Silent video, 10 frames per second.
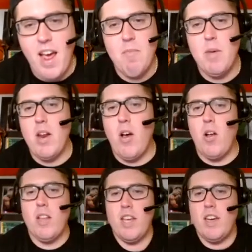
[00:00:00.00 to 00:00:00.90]
been
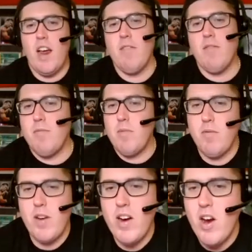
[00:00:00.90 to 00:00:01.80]
all in. I've been
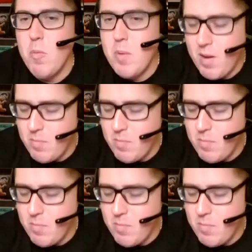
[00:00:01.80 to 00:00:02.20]
very open. I've